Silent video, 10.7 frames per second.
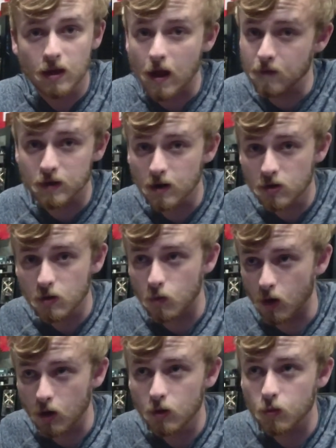If it doesn't
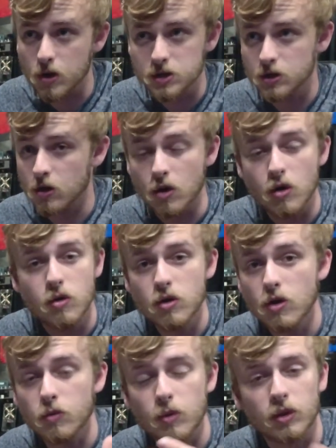work, which who
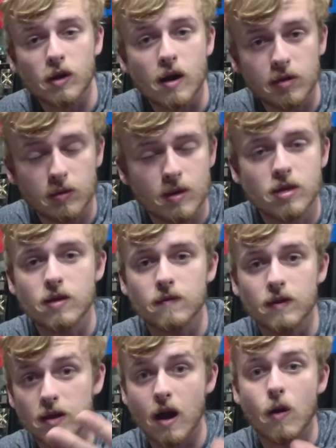knows what the consequences of
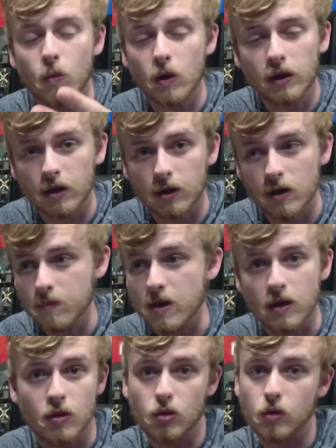it not working are going to be,
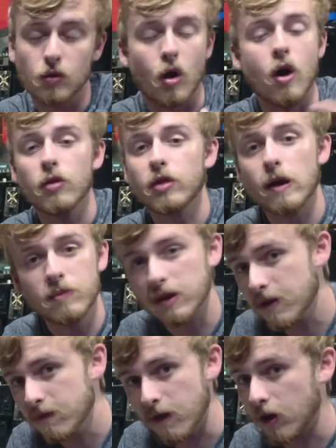because there's all types of
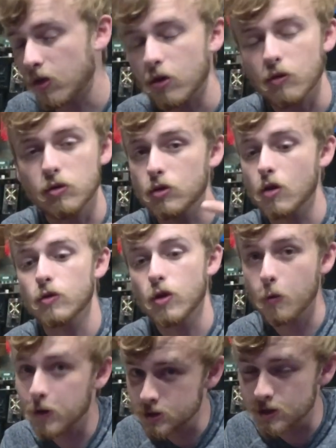defects, so you don't know
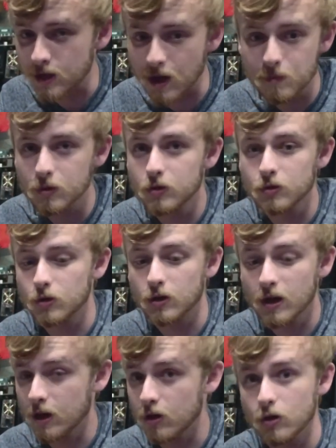which gamble you're
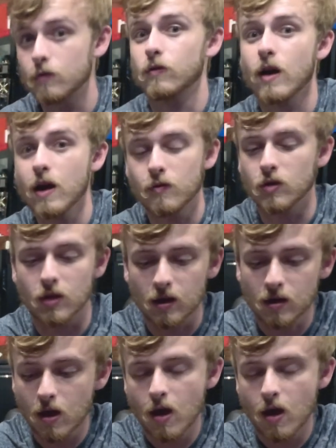getting. You could fry everything.